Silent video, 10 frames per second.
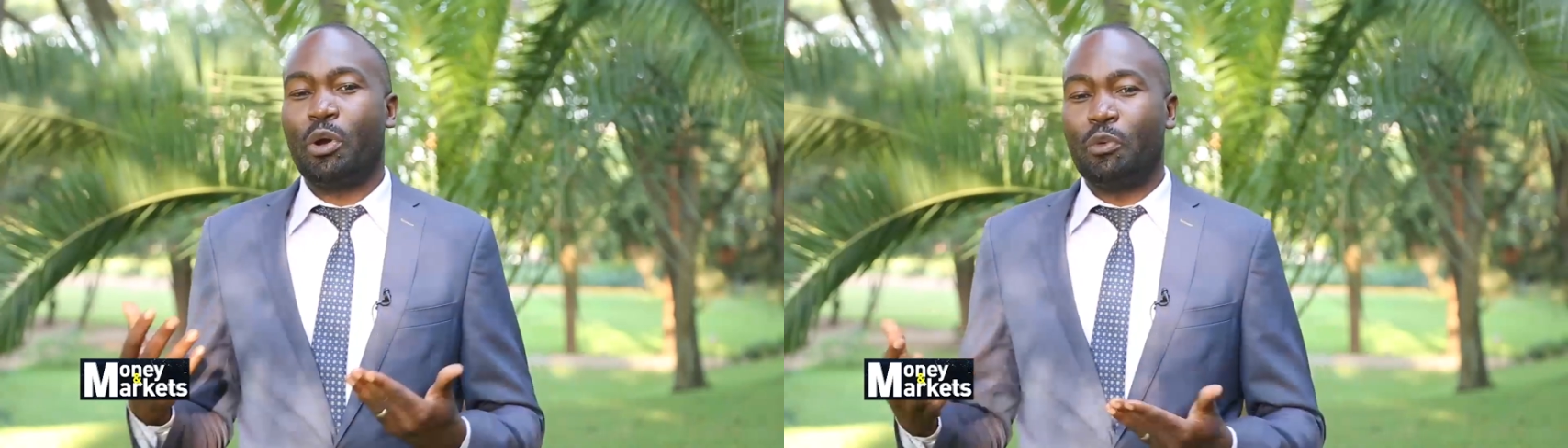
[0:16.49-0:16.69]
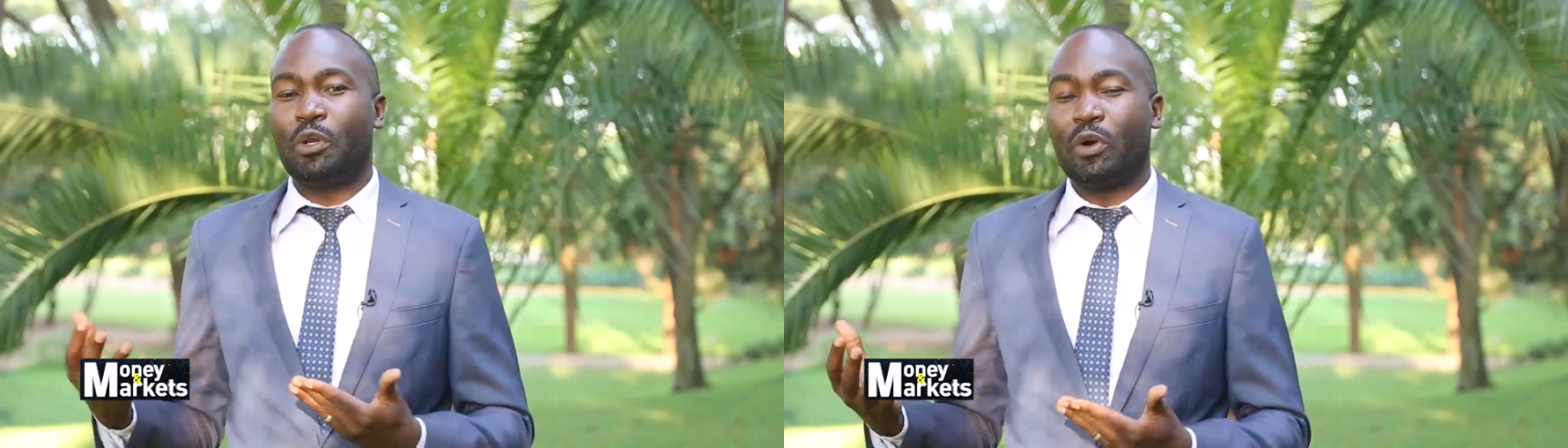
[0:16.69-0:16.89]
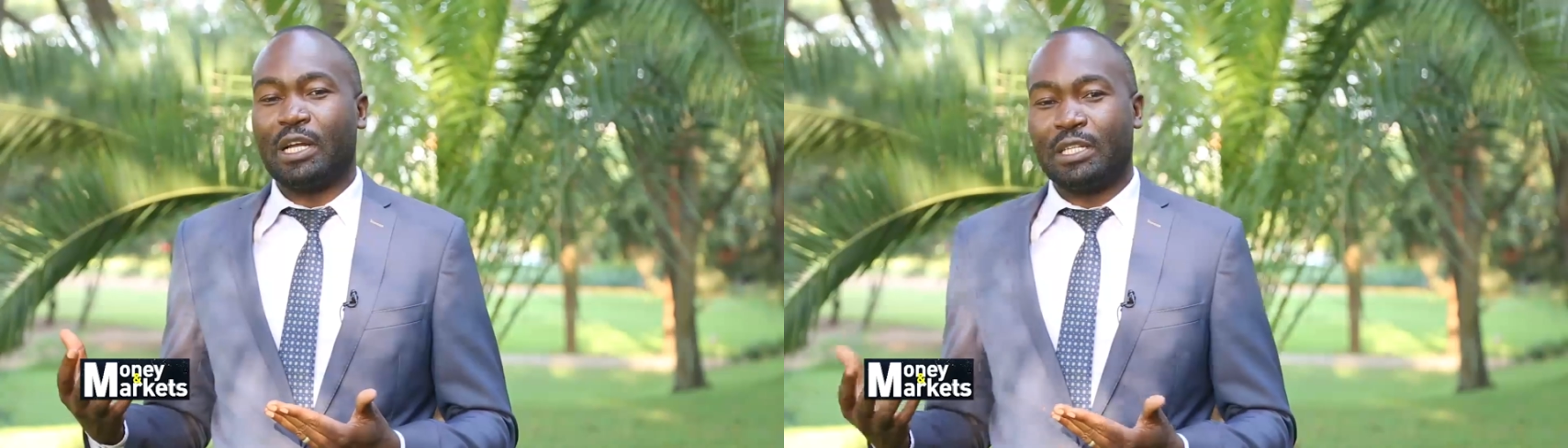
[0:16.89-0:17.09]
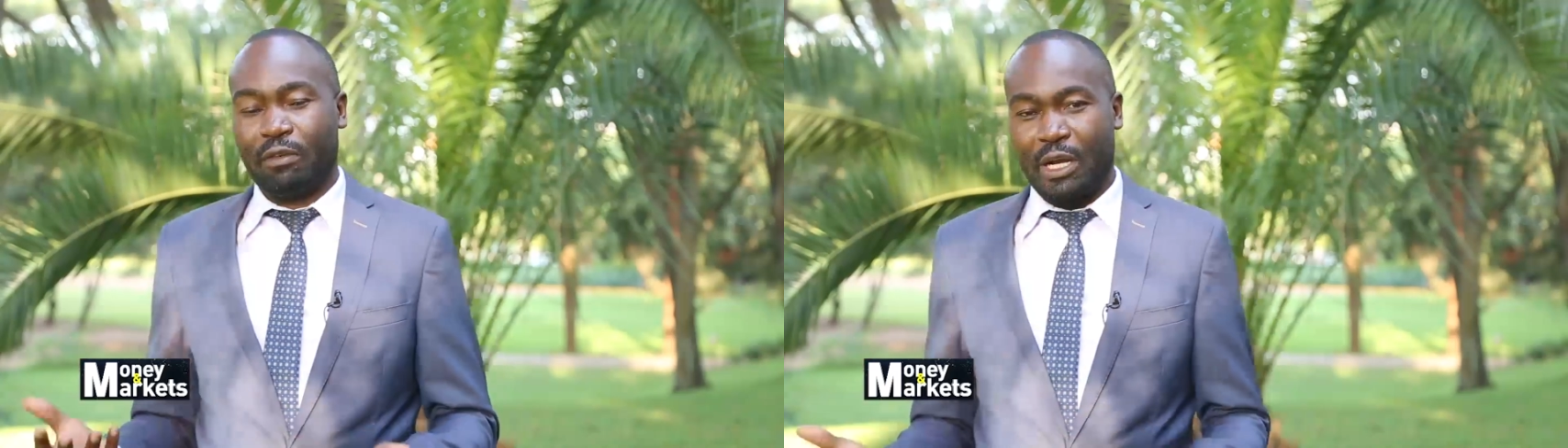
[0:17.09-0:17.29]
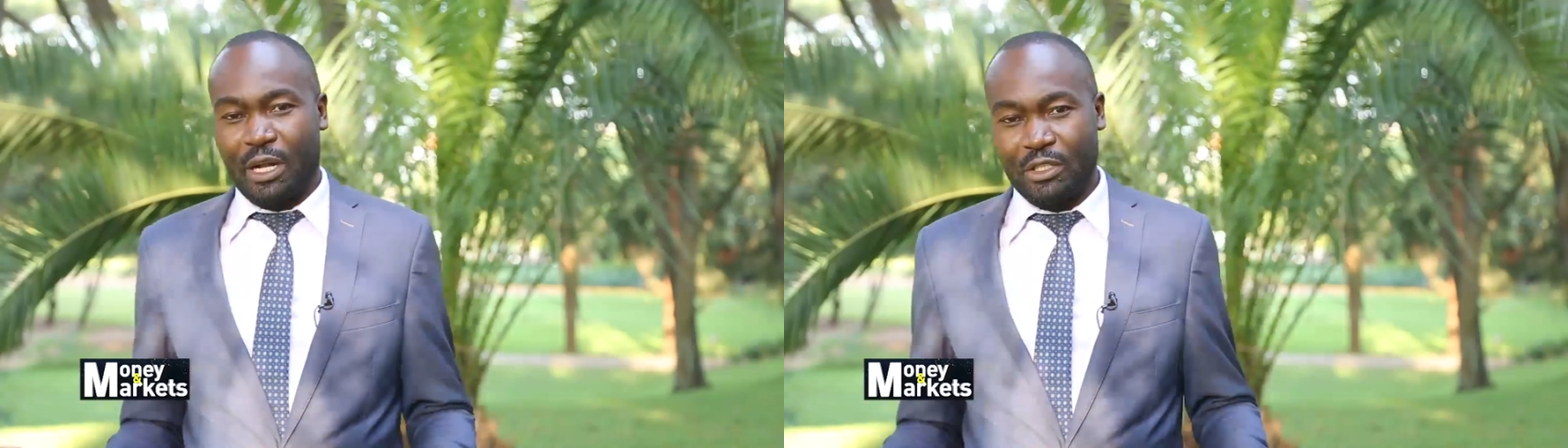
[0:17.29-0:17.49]
way we look at
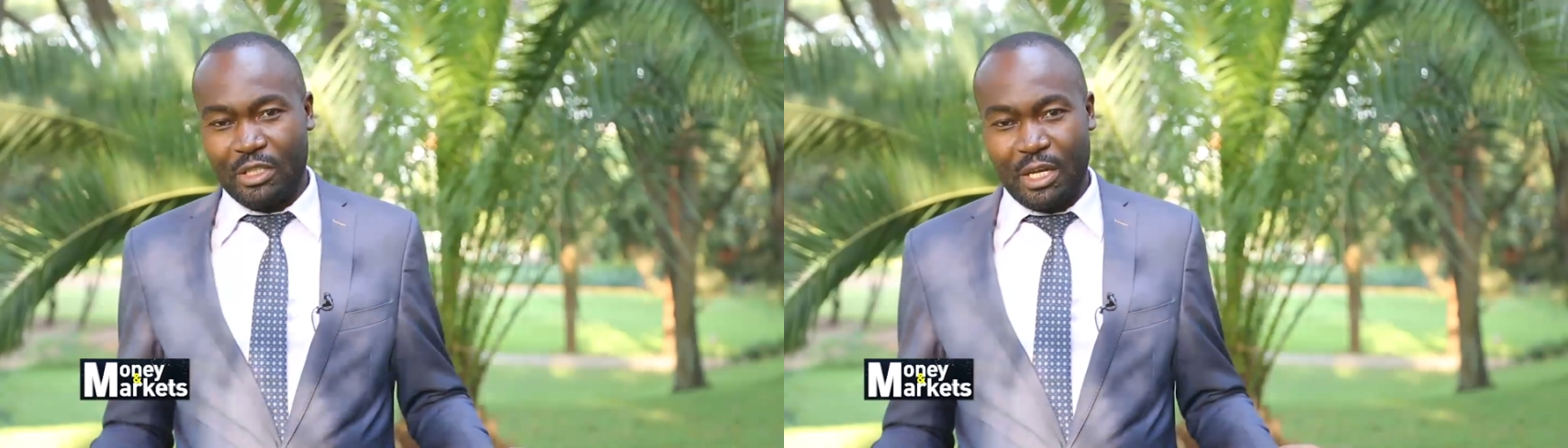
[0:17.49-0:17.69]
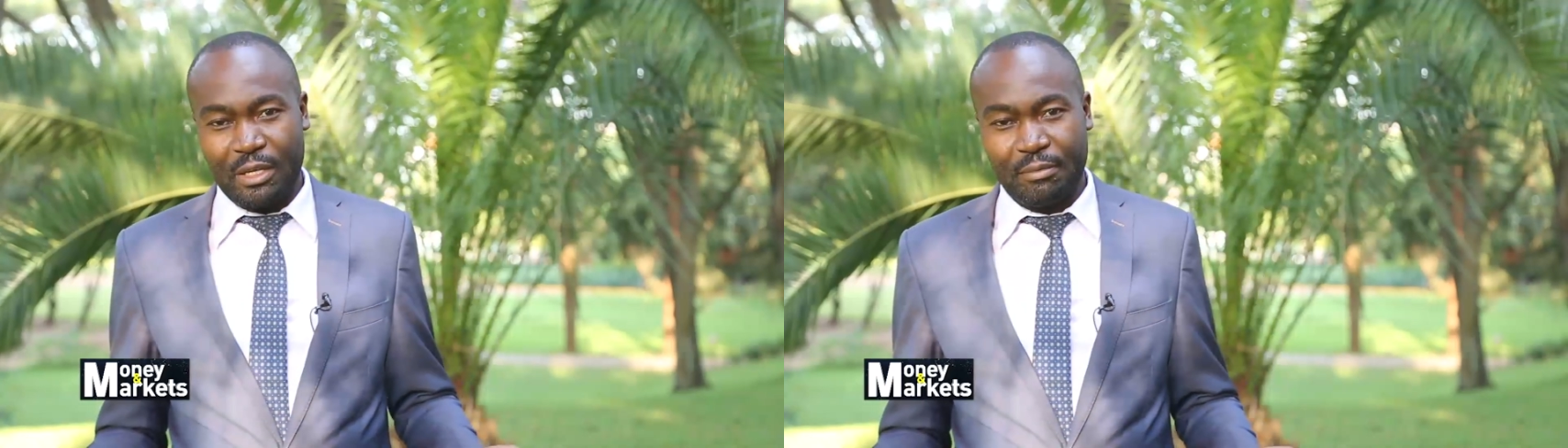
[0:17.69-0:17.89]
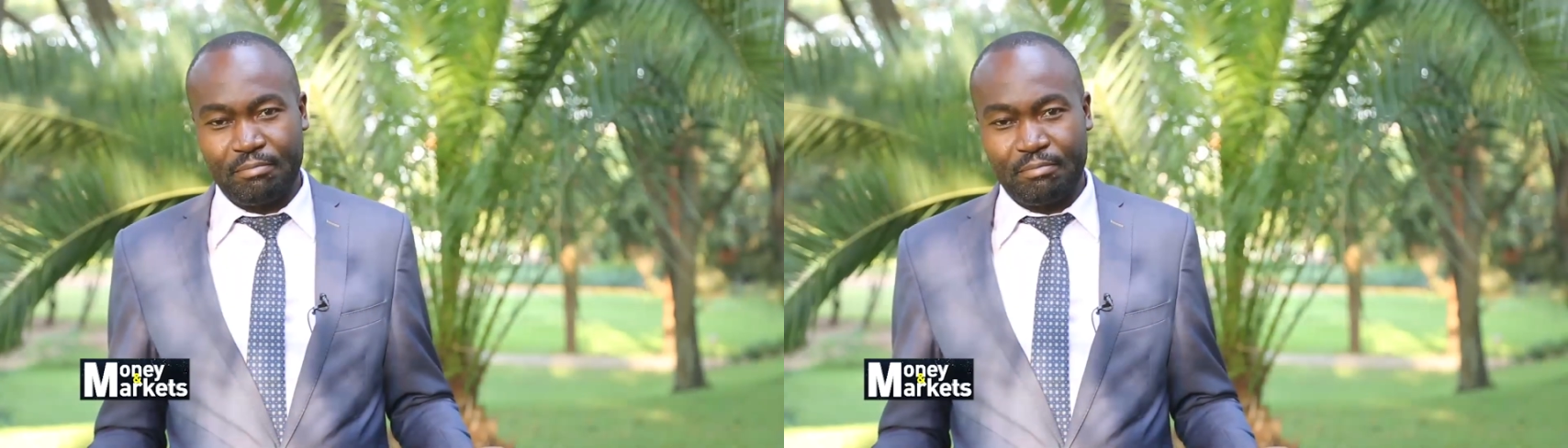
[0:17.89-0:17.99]
agriculture.